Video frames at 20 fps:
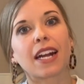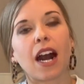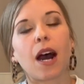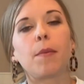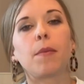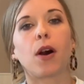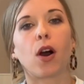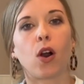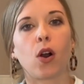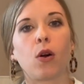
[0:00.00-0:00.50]

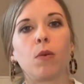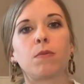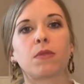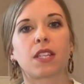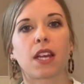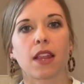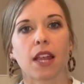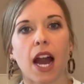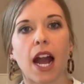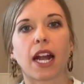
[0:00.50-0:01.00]
come home to
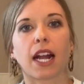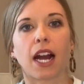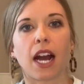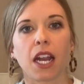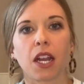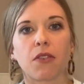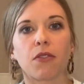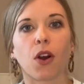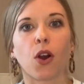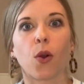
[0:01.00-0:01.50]
that
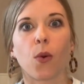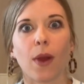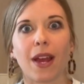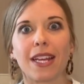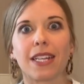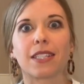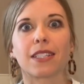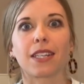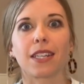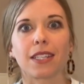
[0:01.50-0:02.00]
kind of
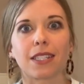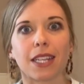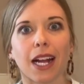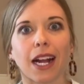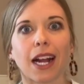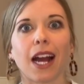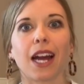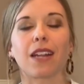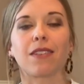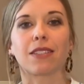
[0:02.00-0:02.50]
oasis,
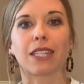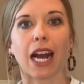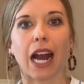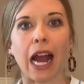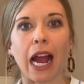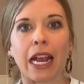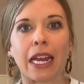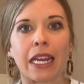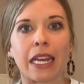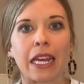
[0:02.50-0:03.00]
that kind of
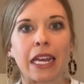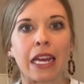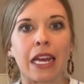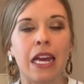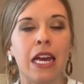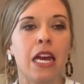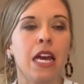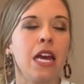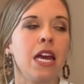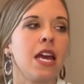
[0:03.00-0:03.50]
tidy.
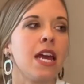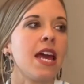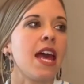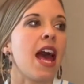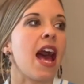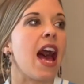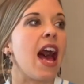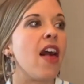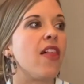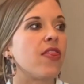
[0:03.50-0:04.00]

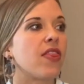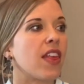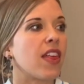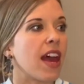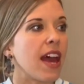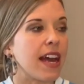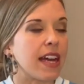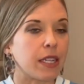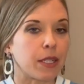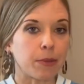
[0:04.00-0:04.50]
And
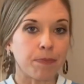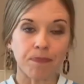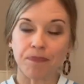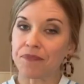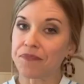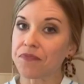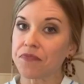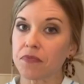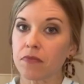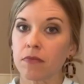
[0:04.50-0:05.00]
then
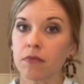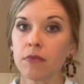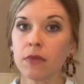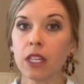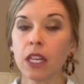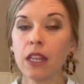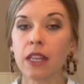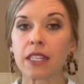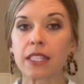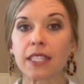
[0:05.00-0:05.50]

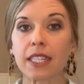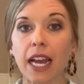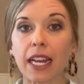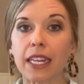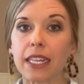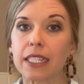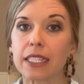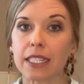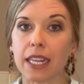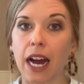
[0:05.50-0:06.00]
the
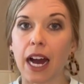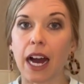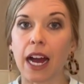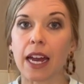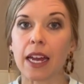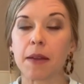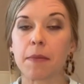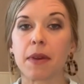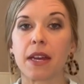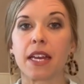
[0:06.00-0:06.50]
second
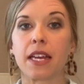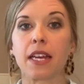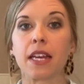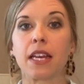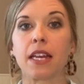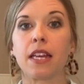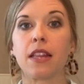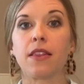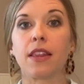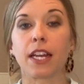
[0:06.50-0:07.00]
time
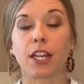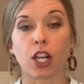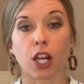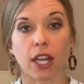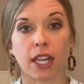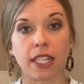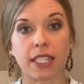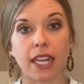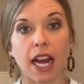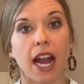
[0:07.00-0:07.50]
it, that you're
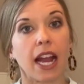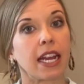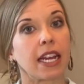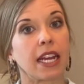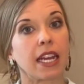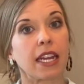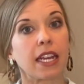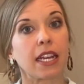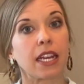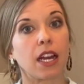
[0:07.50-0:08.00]
gonna
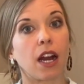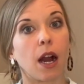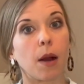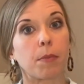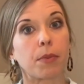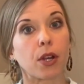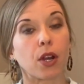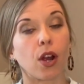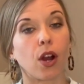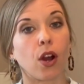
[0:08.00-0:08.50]
tidy
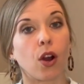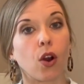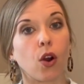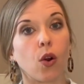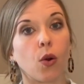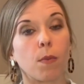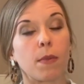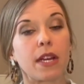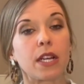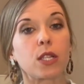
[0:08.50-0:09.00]
up your
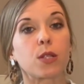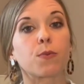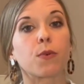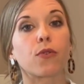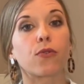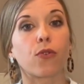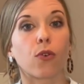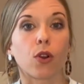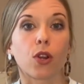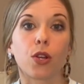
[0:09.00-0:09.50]
home is
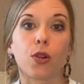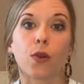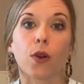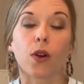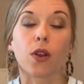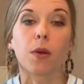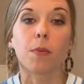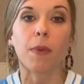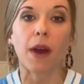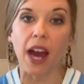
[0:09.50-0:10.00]
before you go
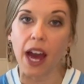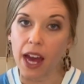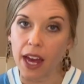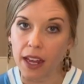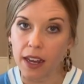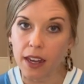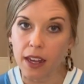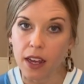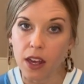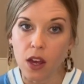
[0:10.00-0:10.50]
to
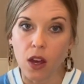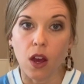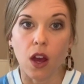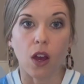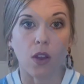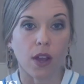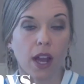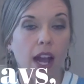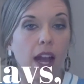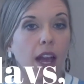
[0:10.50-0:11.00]
bed,
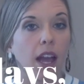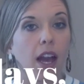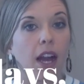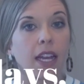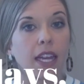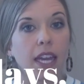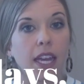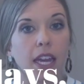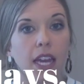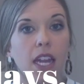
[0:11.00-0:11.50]
okay?
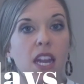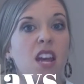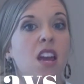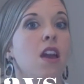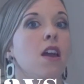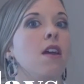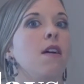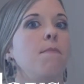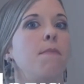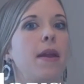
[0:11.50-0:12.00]
Again,
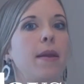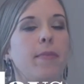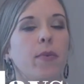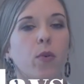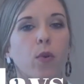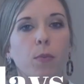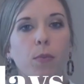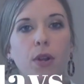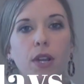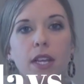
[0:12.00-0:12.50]
maybe
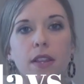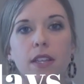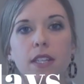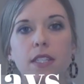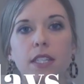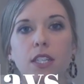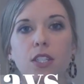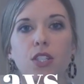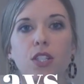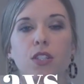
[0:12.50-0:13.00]
we're putting the
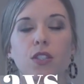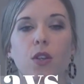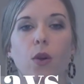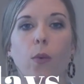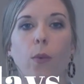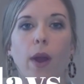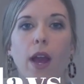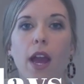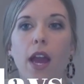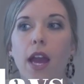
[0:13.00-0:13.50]
dishes
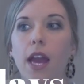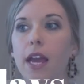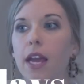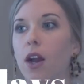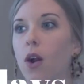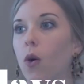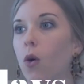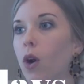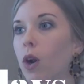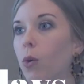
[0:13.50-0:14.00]
away
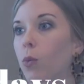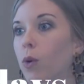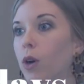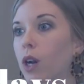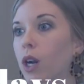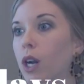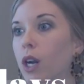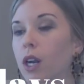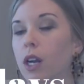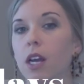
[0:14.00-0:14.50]
or
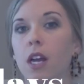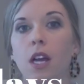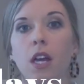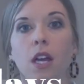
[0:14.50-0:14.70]
we're